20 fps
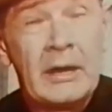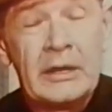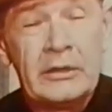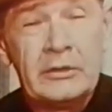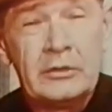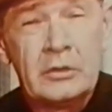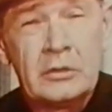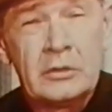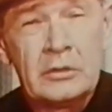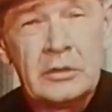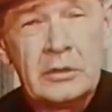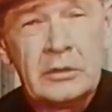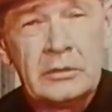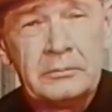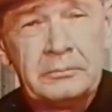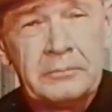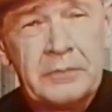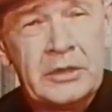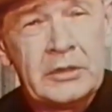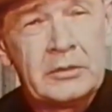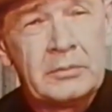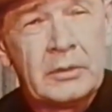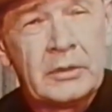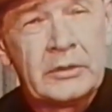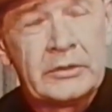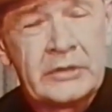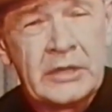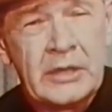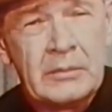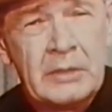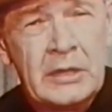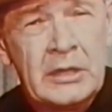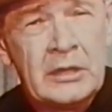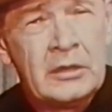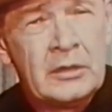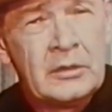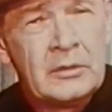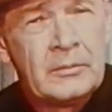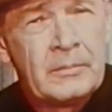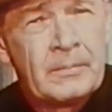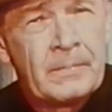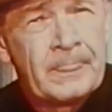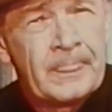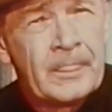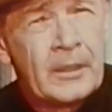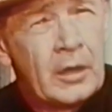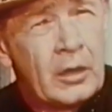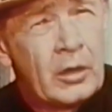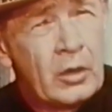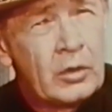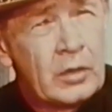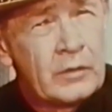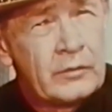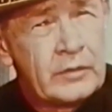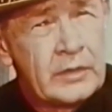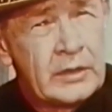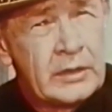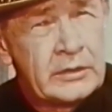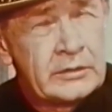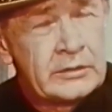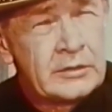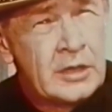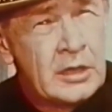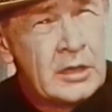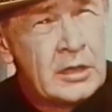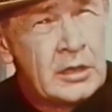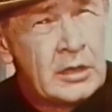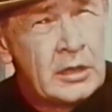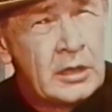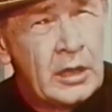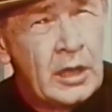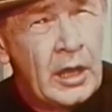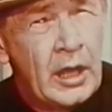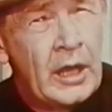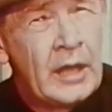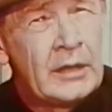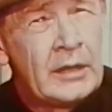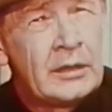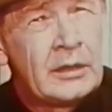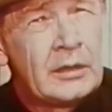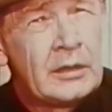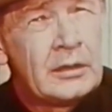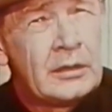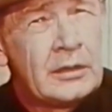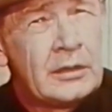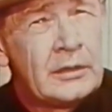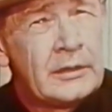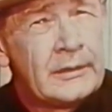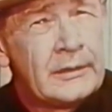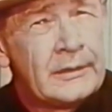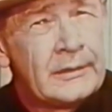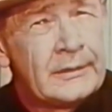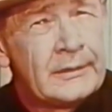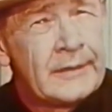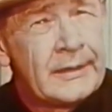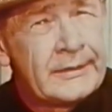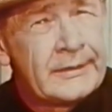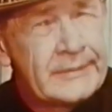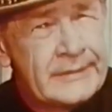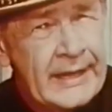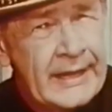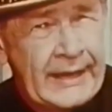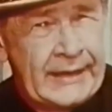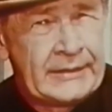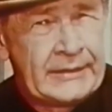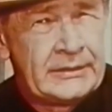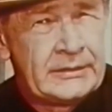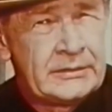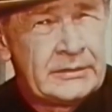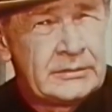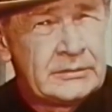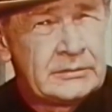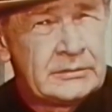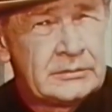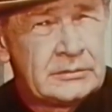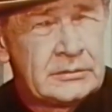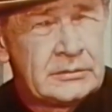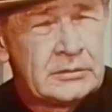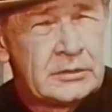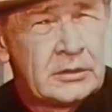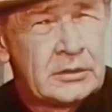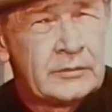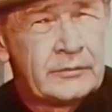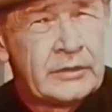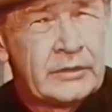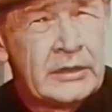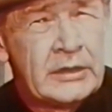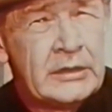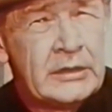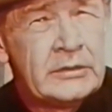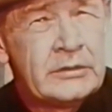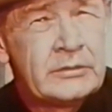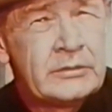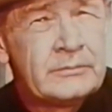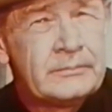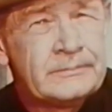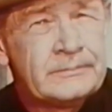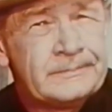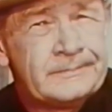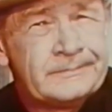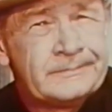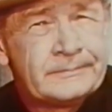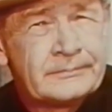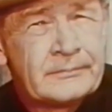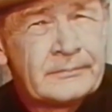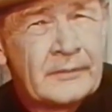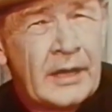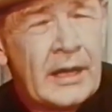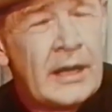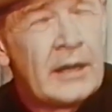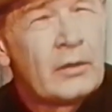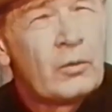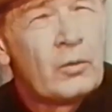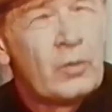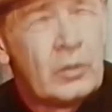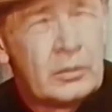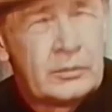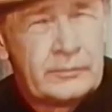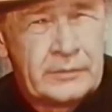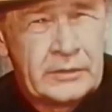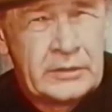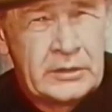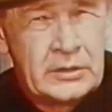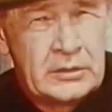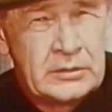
jury, peaceful assembly, all of these. And the second of these, I'll quote for you.